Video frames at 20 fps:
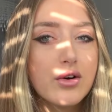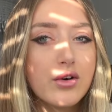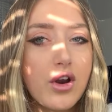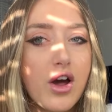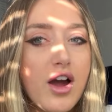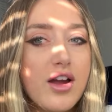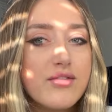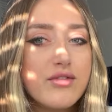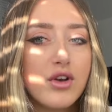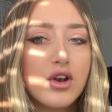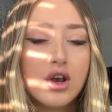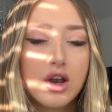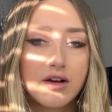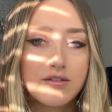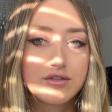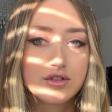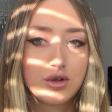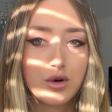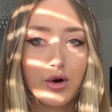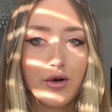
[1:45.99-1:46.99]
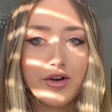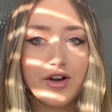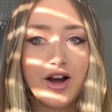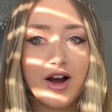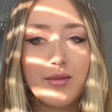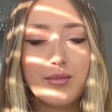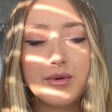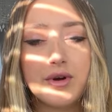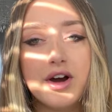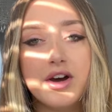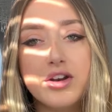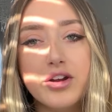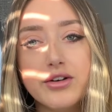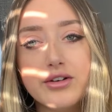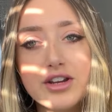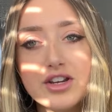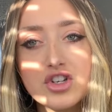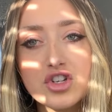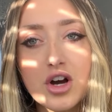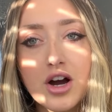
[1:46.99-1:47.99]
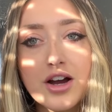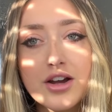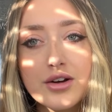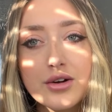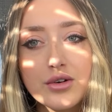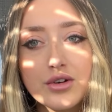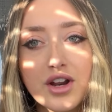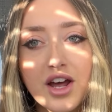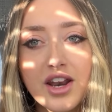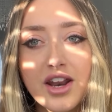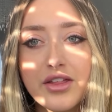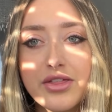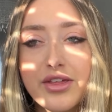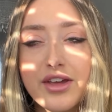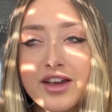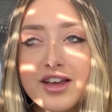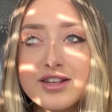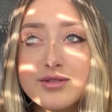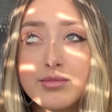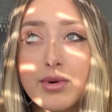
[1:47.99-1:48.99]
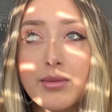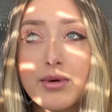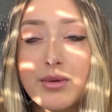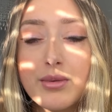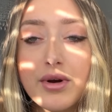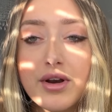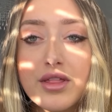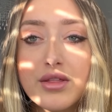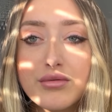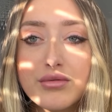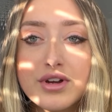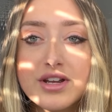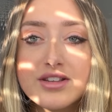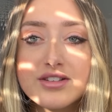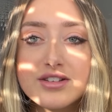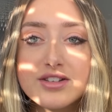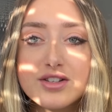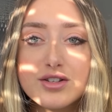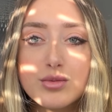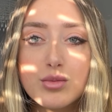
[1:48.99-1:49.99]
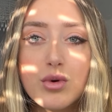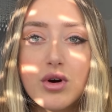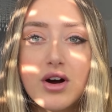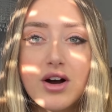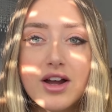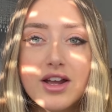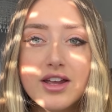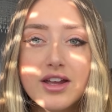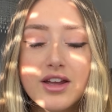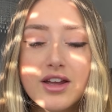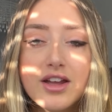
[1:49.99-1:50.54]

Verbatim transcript: I've loved growing up an only child, and I think it's probably one of the reasons why